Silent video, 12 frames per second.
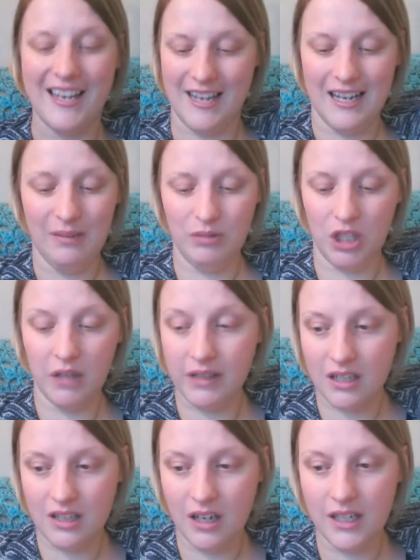And I'm too
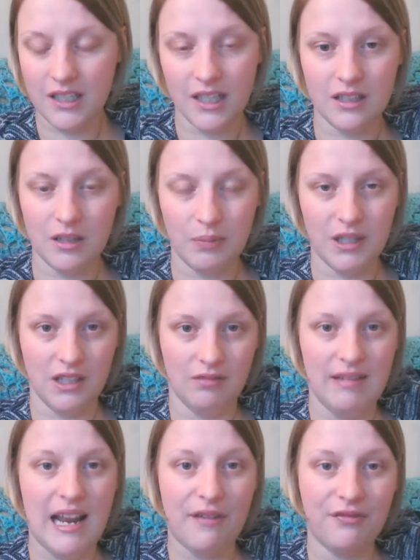excited to be
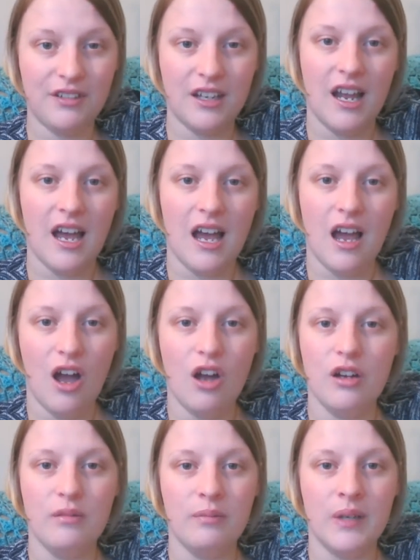left at
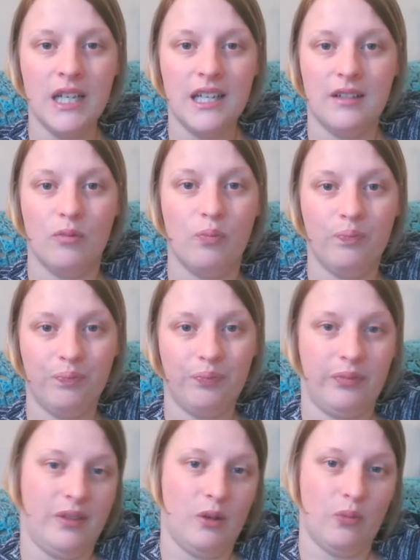home
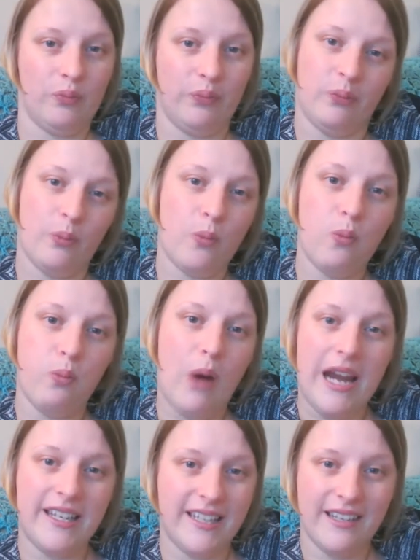
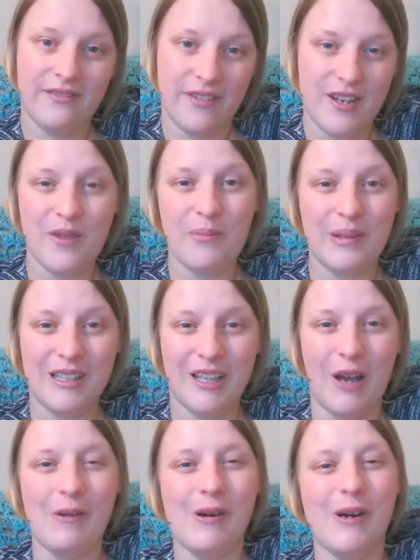waiting for the number to
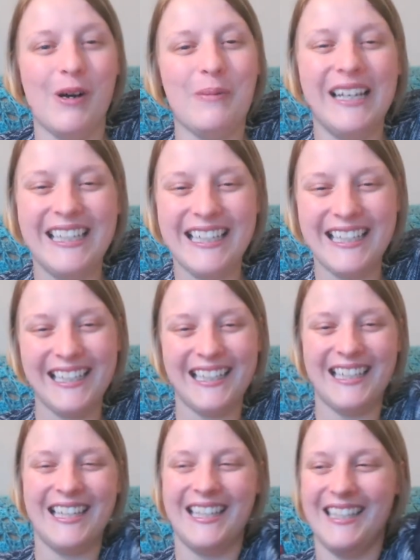go up.
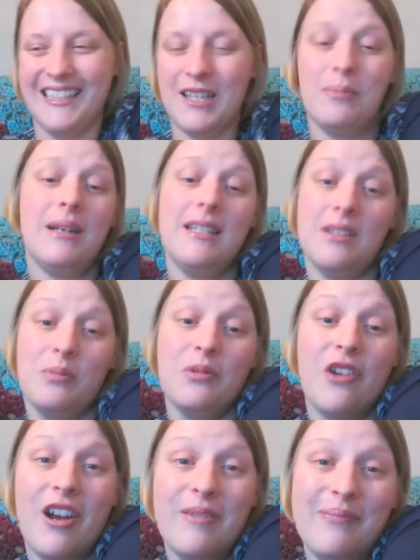So please
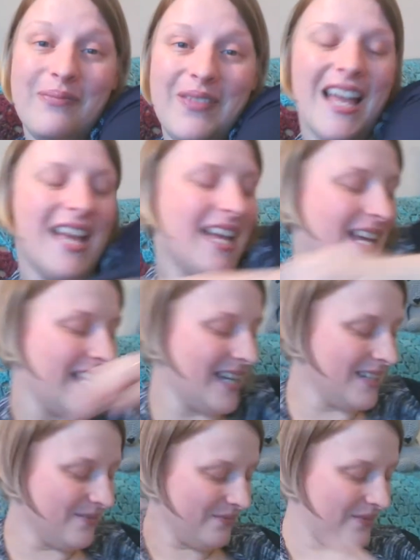subscribe.
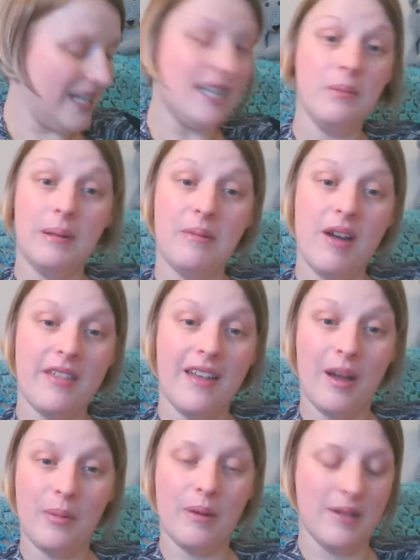It'll be worth it, I
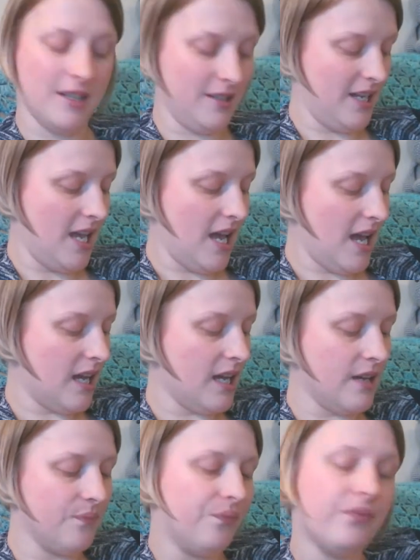promise.
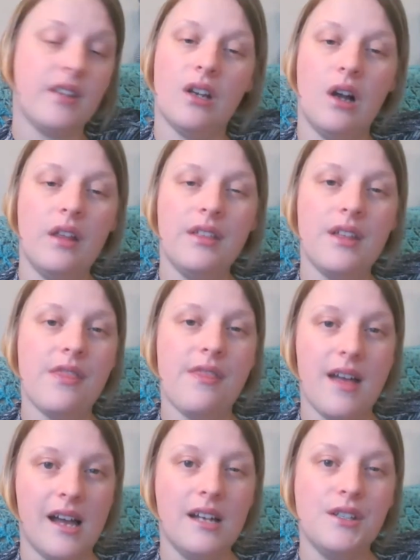I think
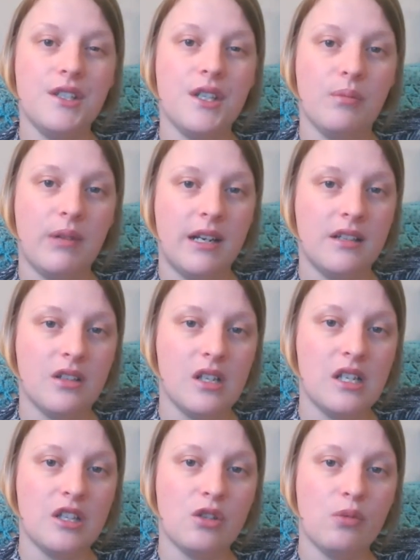that brings us
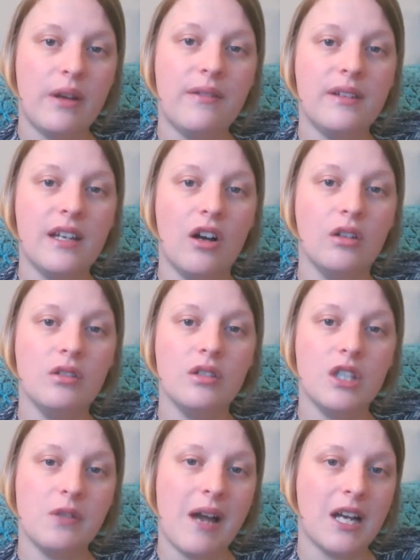swiftly on
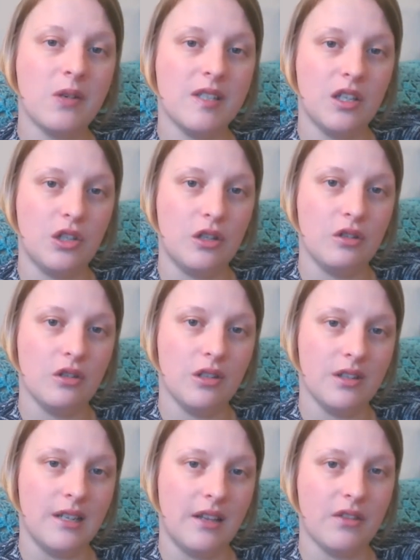to
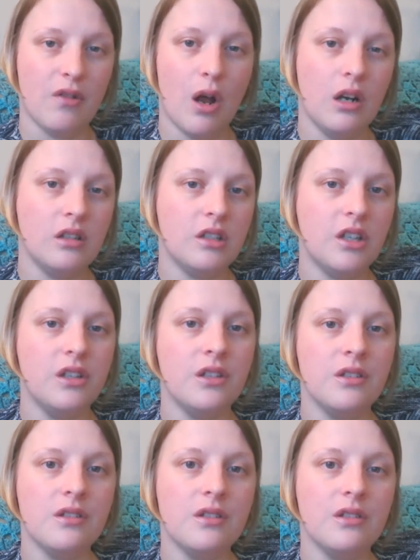acquisitions. Now, there aren't
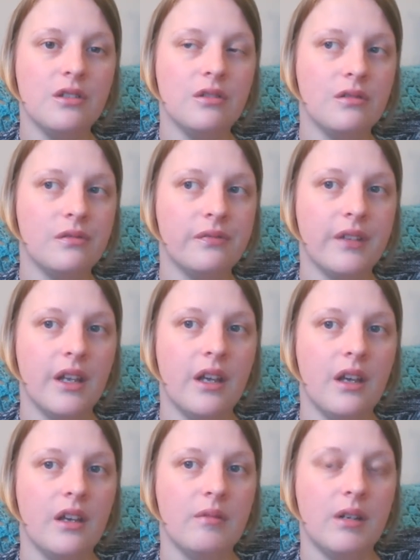tons,
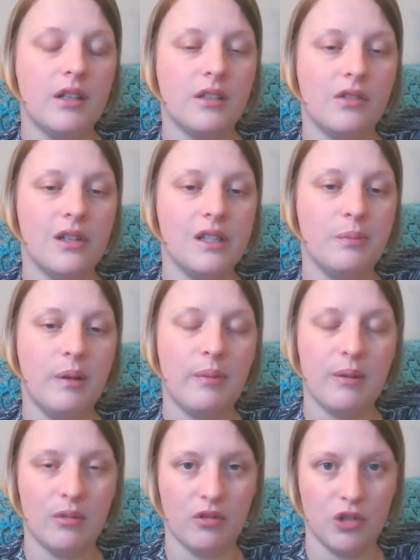because I've tried to be a
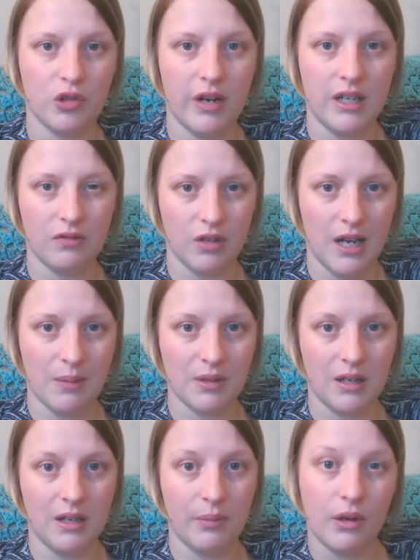bit more restrained. I've gone
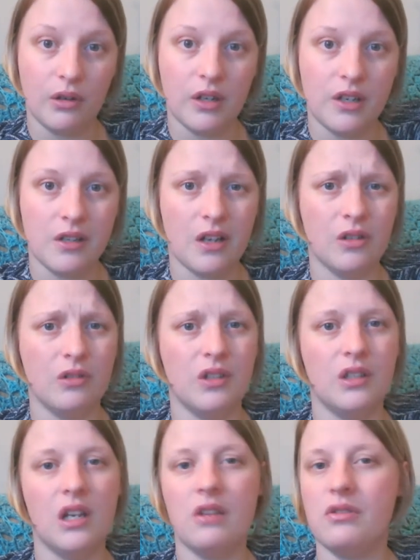absolutely bonkers. I
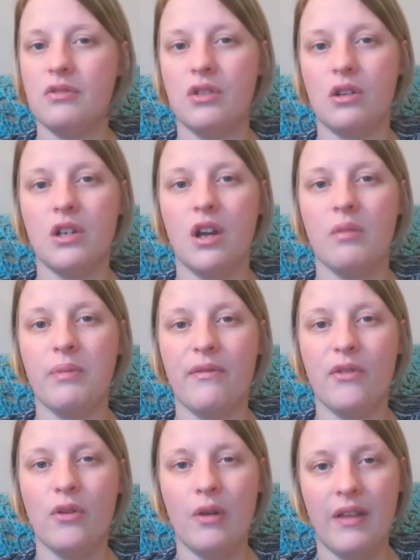ordered loads of sock yarn
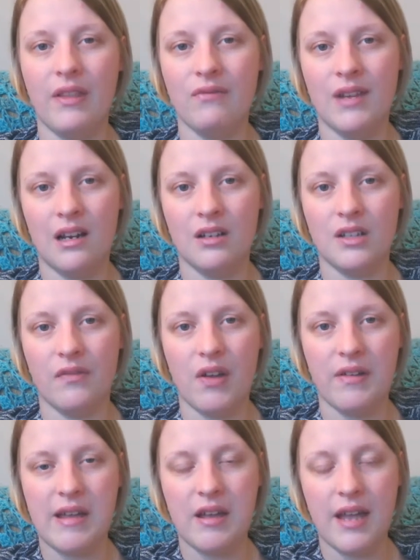before and then realised I've
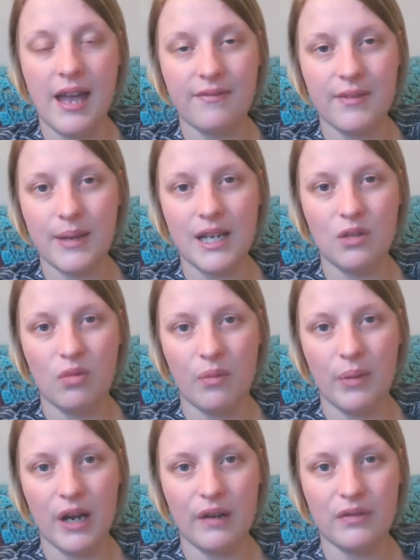only ever made
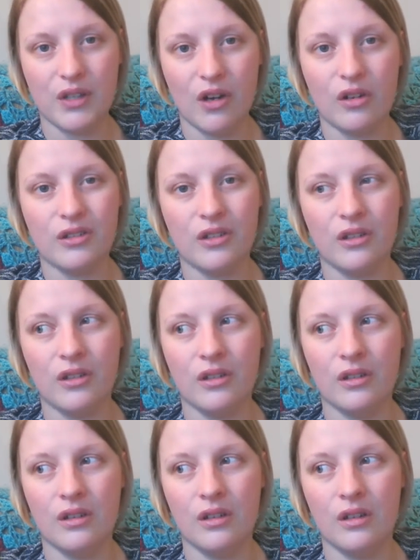1 pair of socks,
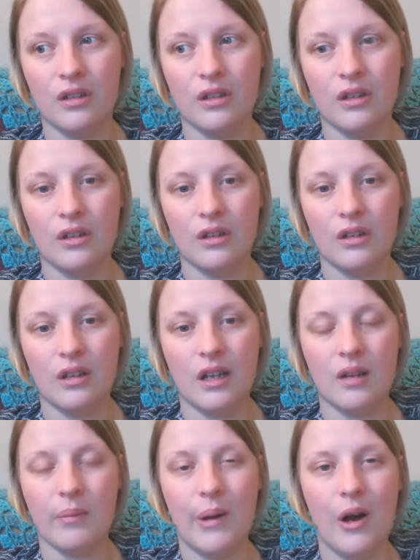
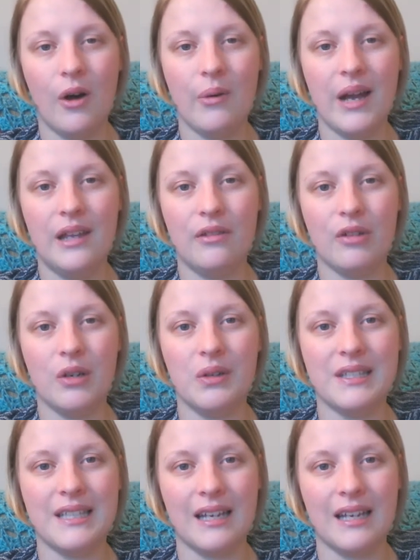and I'm part way through a